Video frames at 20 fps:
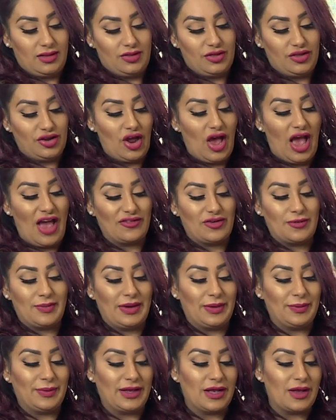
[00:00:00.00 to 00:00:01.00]
They don't have to
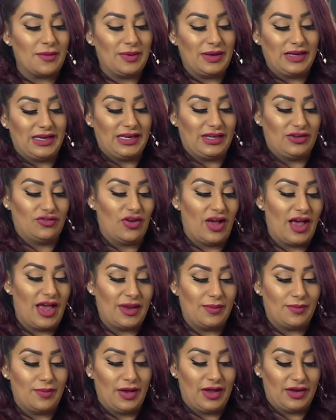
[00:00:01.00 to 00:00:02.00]
be completely
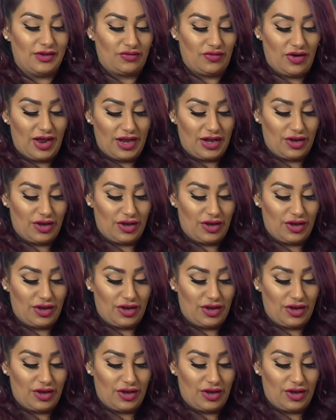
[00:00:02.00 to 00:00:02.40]
dry, but dry